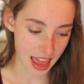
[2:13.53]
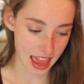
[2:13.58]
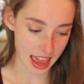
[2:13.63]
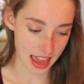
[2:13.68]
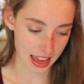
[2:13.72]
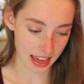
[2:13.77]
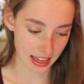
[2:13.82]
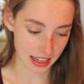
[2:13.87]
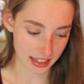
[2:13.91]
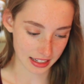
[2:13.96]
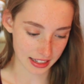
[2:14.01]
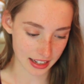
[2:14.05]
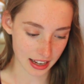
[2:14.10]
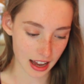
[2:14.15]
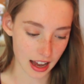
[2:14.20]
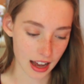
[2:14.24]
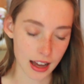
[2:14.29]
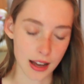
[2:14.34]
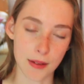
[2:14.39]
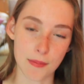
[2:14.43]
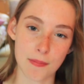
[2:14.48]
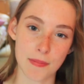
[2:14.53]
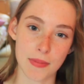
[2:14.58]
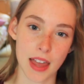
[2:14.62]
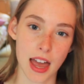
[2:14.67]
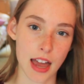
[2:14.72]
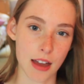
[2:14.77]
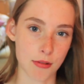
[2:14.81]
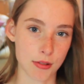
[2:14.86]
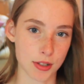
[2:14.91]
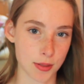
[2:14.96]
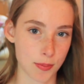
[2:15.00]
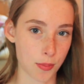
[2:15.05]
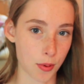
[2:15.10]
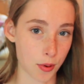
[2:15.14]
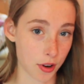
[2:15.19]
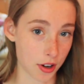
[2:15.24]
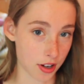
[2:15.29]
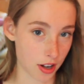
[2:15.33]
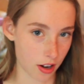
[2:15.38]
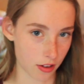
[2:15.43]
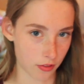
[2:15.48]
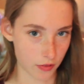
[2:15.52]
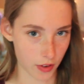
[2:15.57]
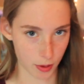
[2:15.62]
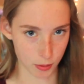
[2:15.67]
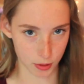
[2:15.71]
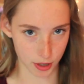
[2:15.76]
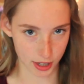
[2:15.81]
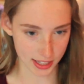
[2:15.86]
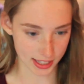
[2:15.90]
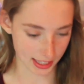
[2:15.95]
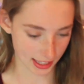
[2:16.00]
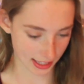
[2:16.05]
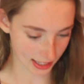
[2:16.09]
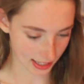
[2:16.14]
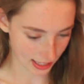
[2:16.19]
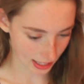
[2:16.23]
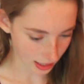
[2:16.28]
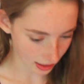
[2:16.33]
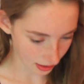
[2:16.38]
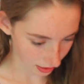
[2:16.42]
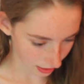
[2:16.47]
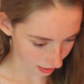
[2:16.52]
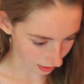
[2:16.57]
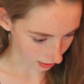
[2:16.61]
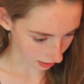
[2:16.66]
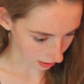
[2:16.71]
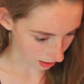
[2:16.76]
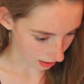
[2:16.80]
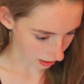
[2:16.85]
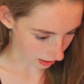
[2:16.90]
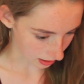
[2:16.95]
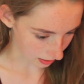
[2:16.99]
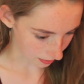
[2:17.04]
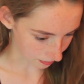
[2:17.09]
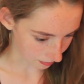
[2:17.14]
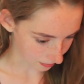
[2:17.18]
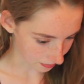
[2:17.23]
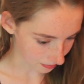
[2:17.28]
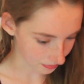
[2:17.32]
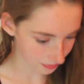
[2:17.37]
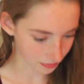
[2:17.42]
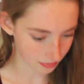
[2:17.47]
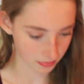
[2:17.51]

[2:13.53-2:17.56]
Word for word: and um, I was born on February 16th. Um,